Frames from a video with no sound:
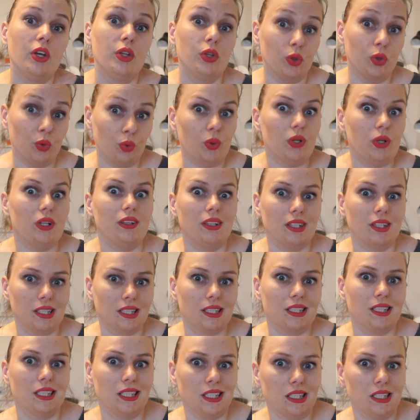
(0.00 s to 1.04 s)
you will
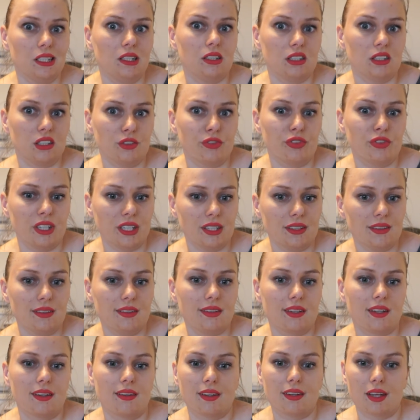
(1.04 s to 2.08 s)
get glitter on your
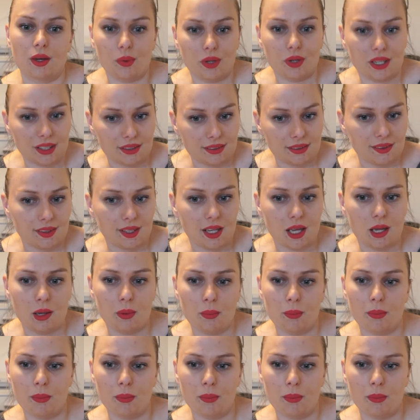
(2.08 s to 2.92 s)
fingers, that's how it is.